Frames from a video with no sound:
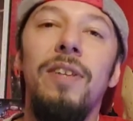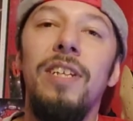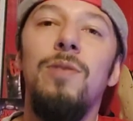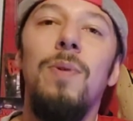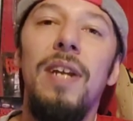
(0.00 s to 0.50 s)
And
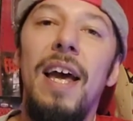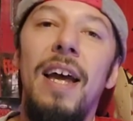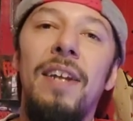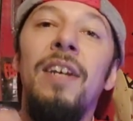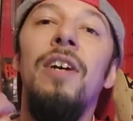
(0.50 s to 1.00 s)
this one
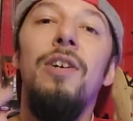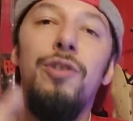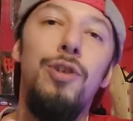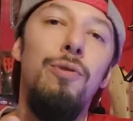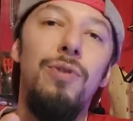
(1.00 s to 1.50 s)
had
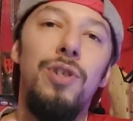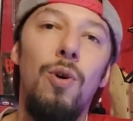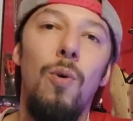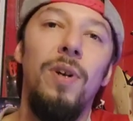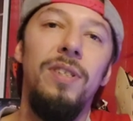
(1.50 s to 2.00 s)
two
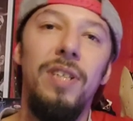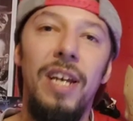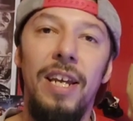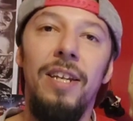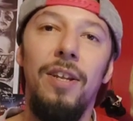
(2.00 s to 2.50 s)
stories
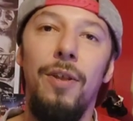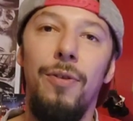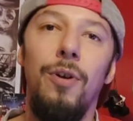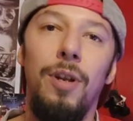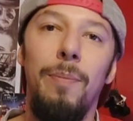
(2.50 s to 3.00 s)
in the
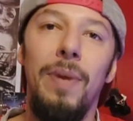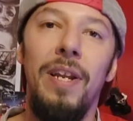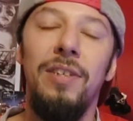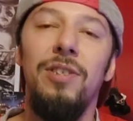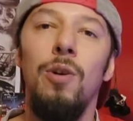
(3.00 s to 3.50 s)
30 minutes.